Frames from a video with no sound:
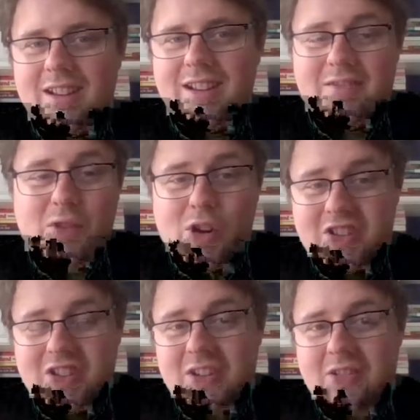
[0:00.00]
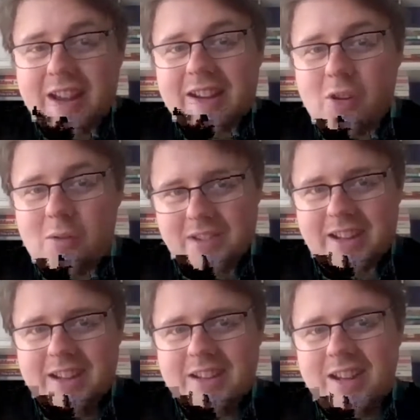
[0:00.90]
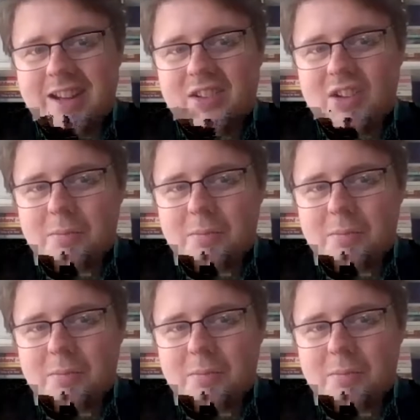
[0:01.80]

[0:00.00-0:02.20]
unfortunately it's a quite a complicated answer